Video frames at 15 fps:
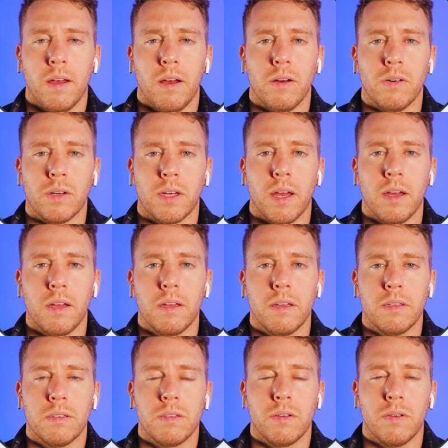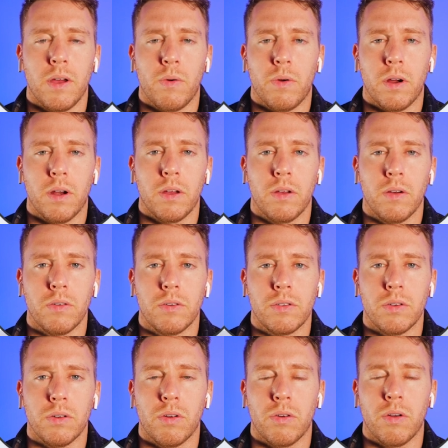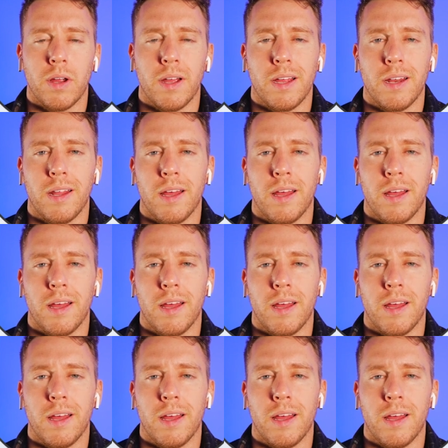Okay, so now we're gonna go to create